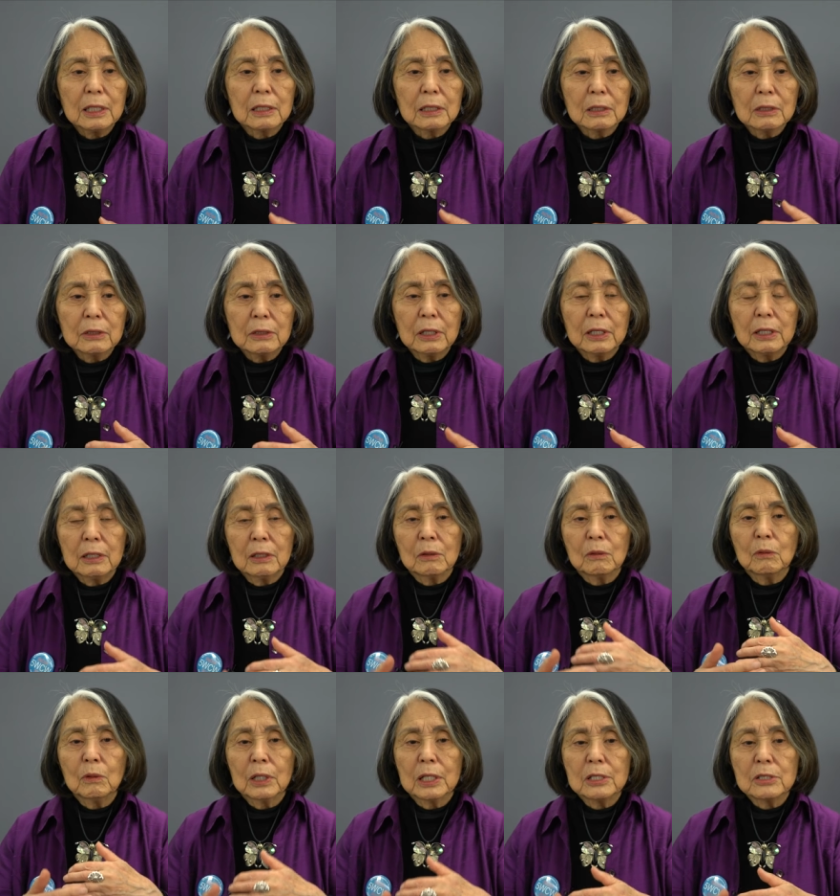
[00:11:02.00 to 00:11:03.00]
in learning
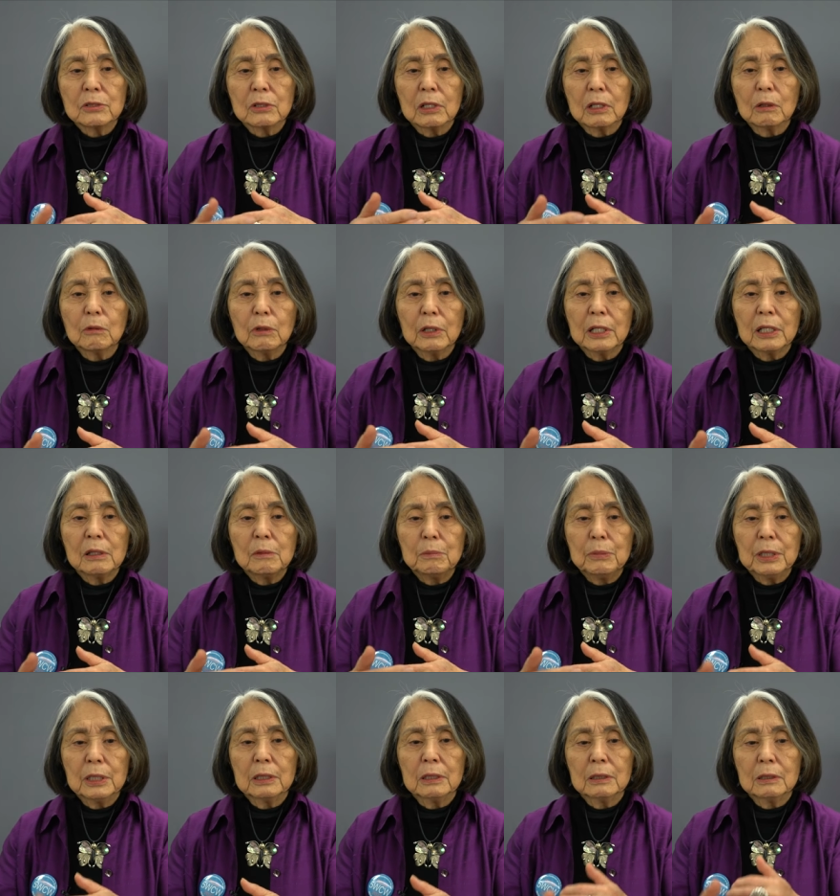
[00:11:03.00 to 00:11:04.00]
what has already
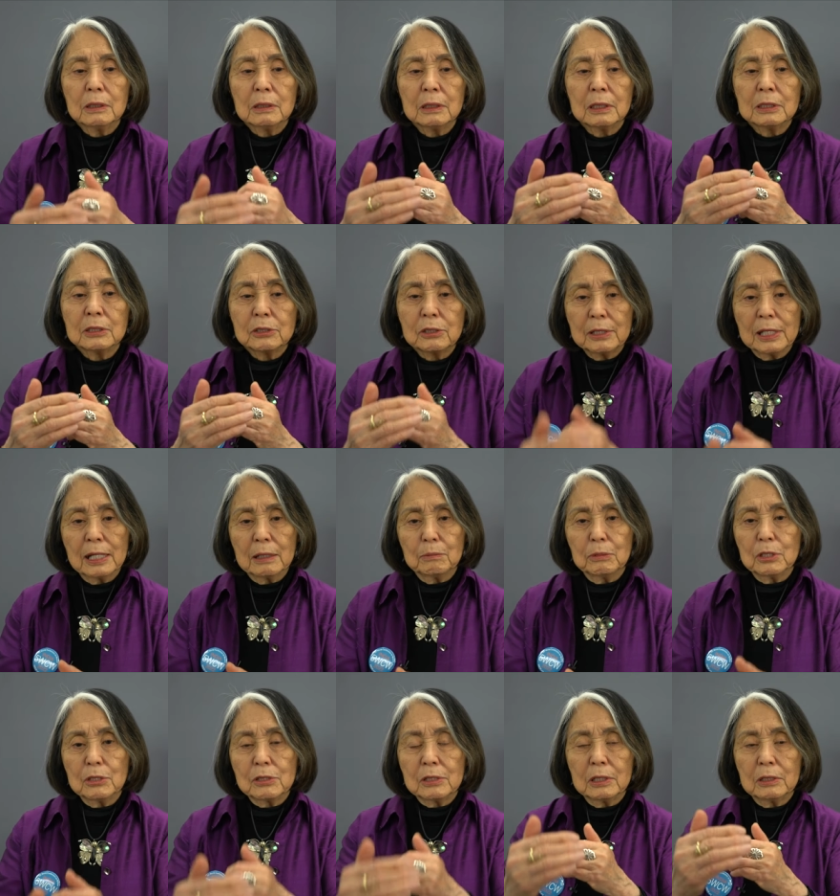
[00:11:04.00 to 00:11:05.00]
been
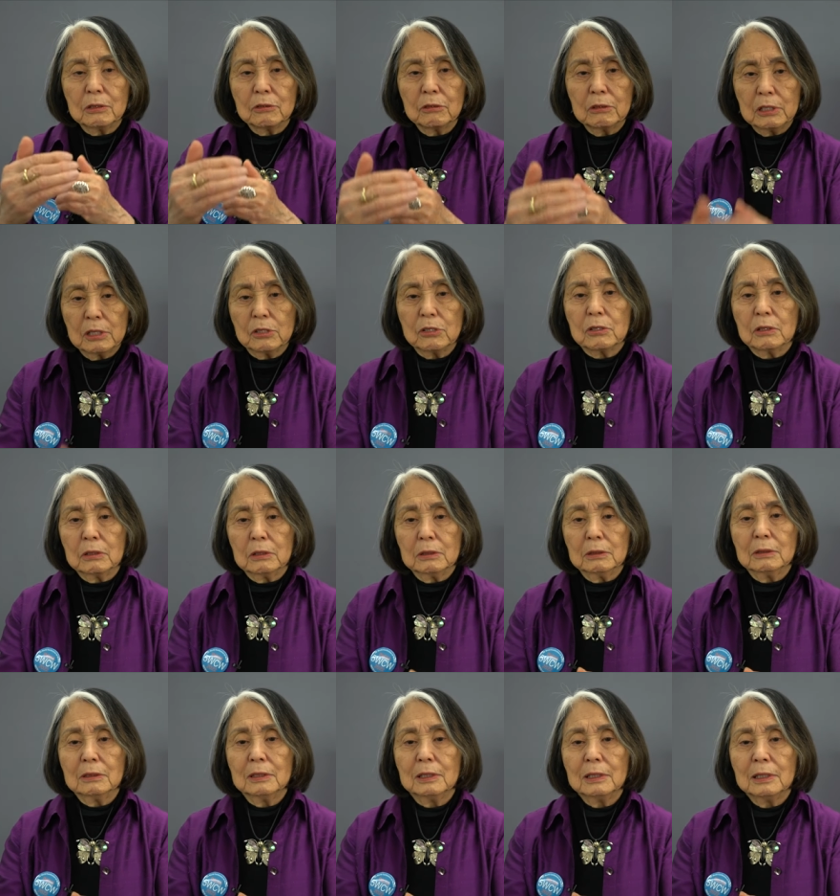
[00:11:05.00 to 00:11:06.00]
established and traditional.